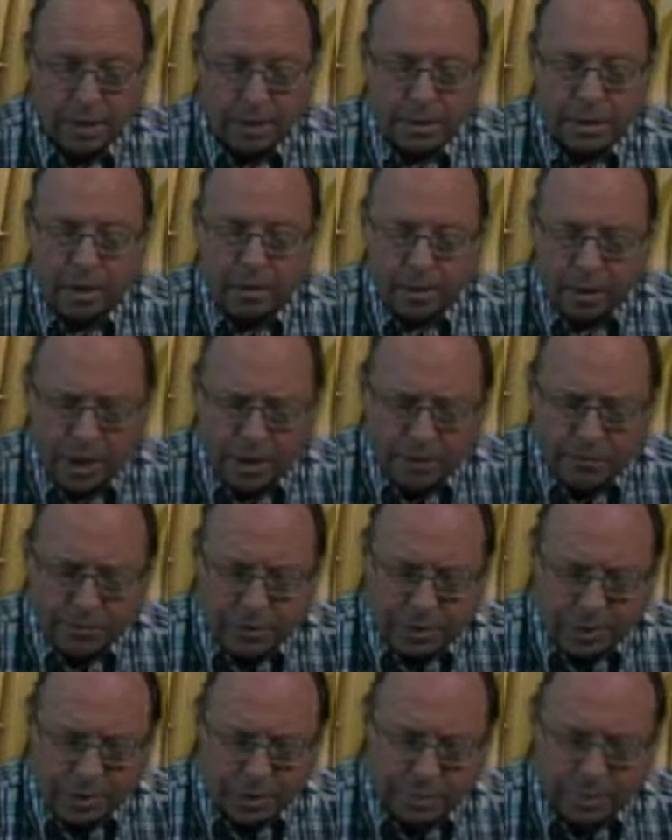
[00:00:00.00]
Now, love
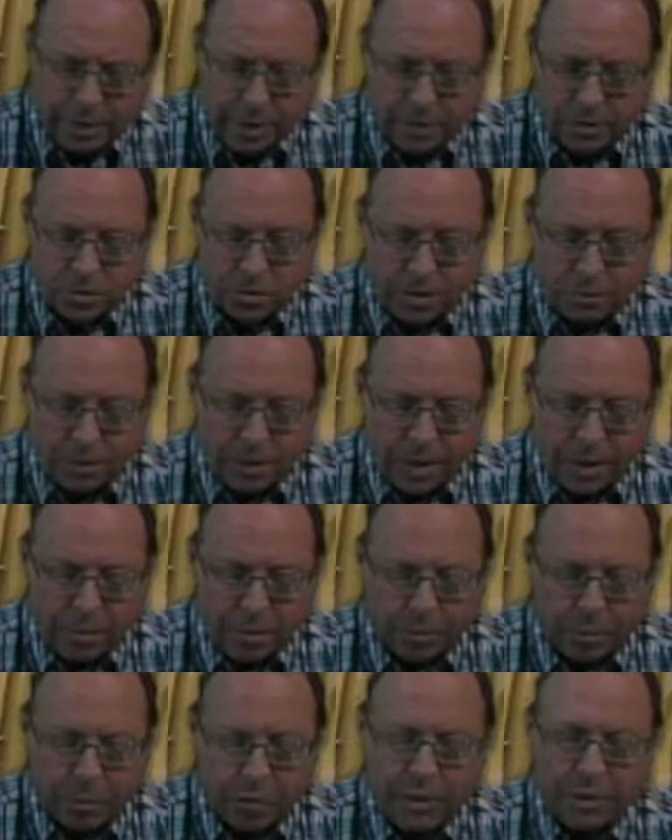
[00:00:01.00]
that is based on
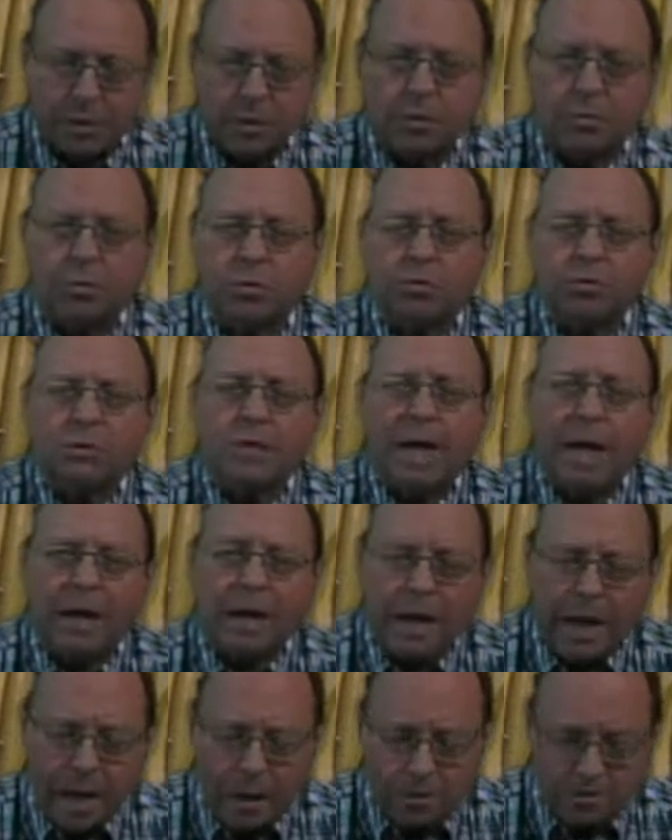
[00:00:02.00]
Bible principles
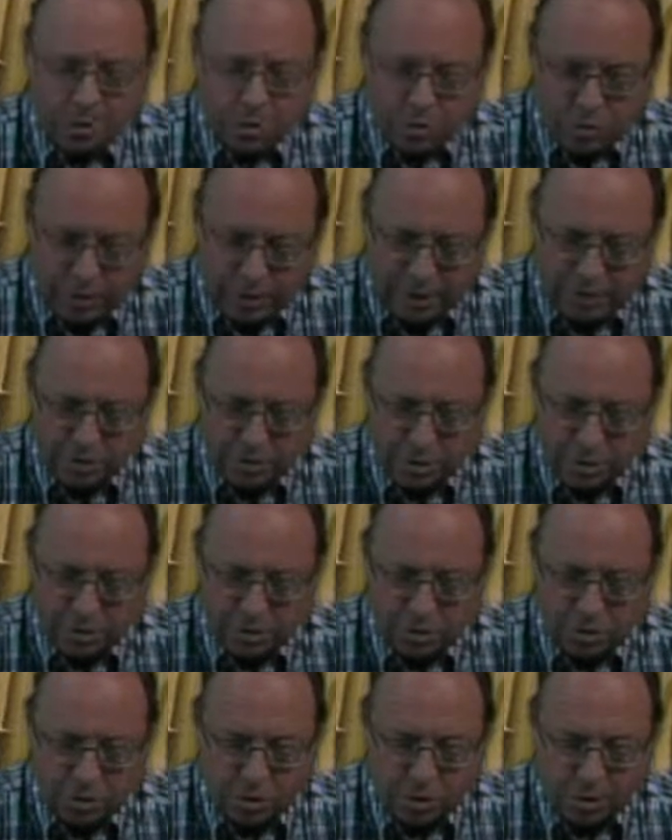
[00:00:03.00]
allows
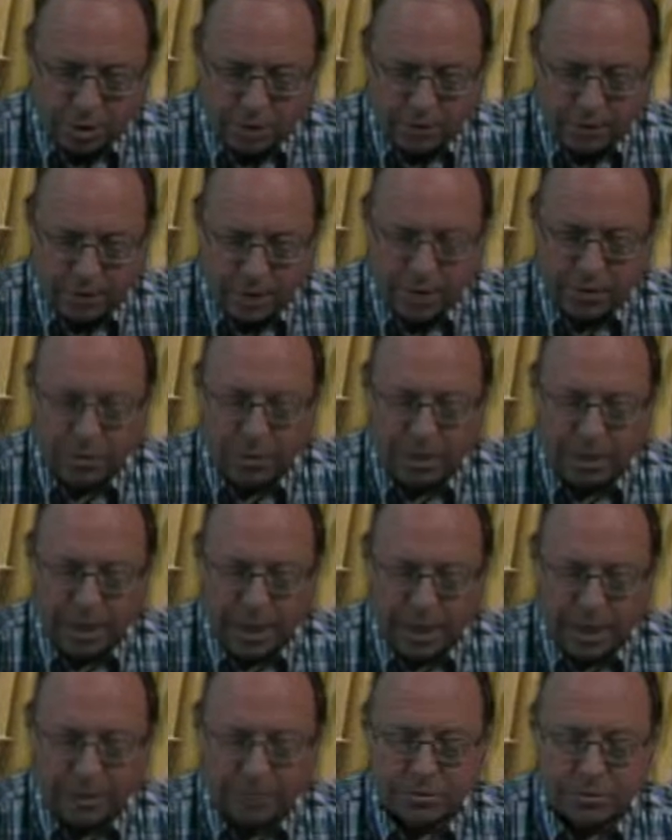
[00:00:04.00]
Christians to defend the
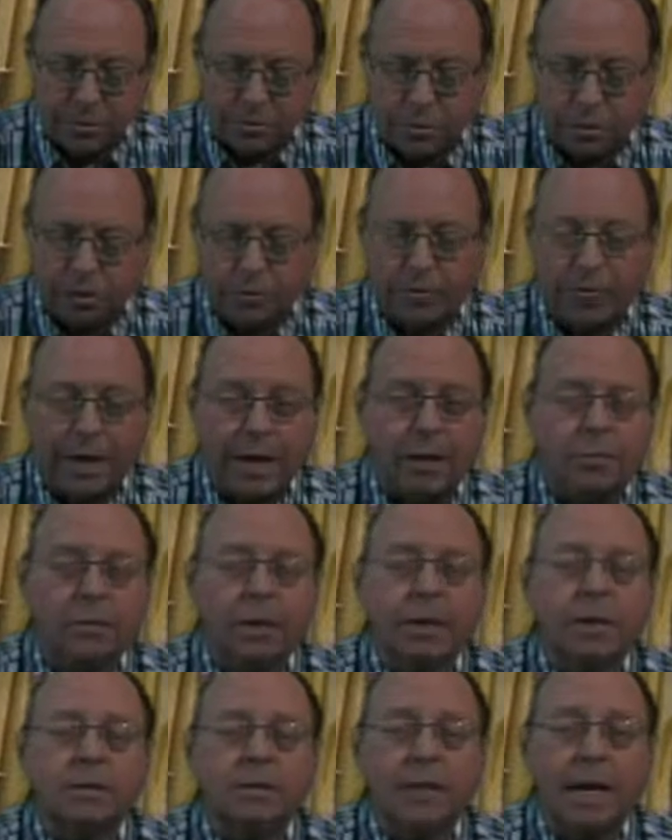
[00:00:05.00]
lives of their
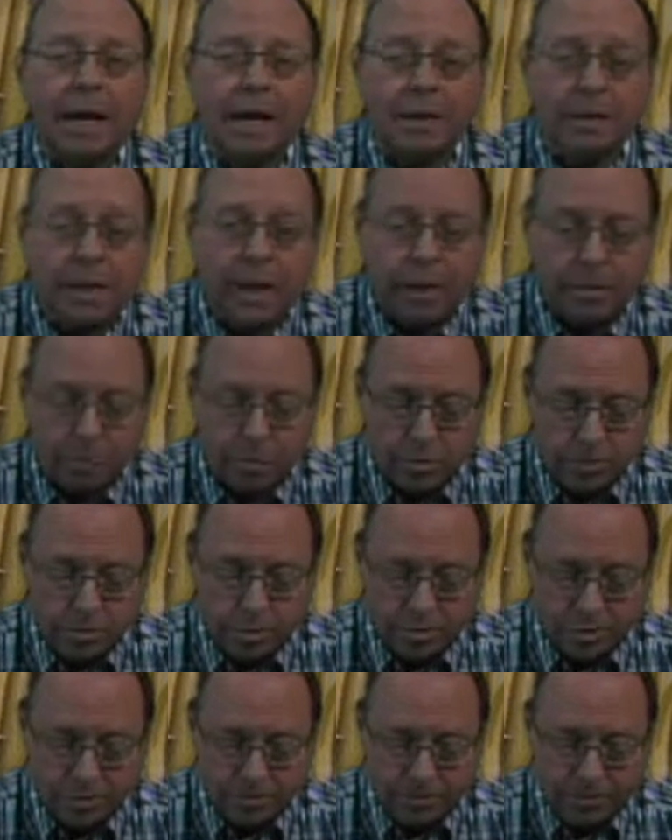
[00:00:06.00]
families and
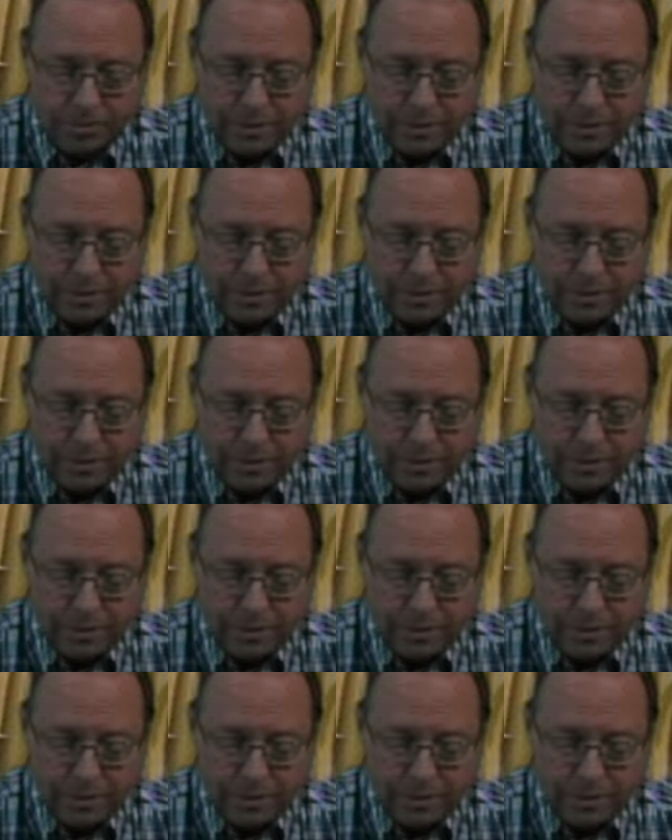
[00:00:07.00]
neighbors.